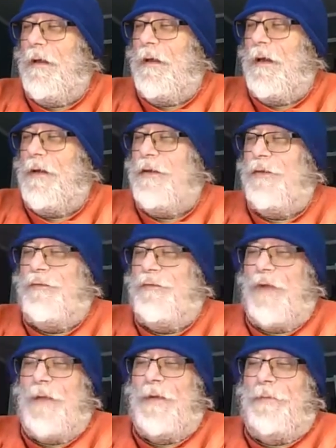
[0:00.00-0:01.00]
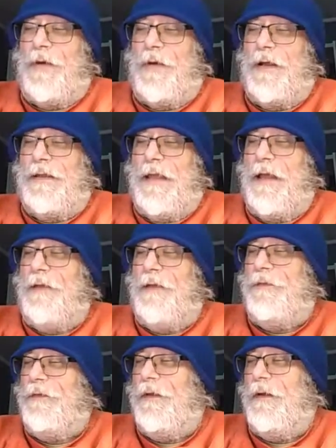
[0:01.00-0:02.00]
audio drama
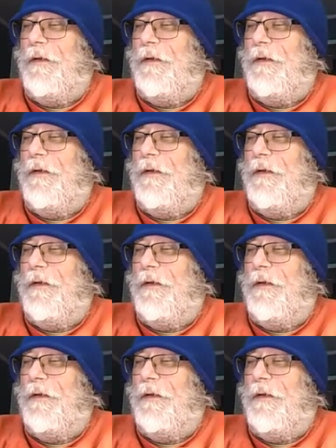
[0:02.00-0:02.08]
podcast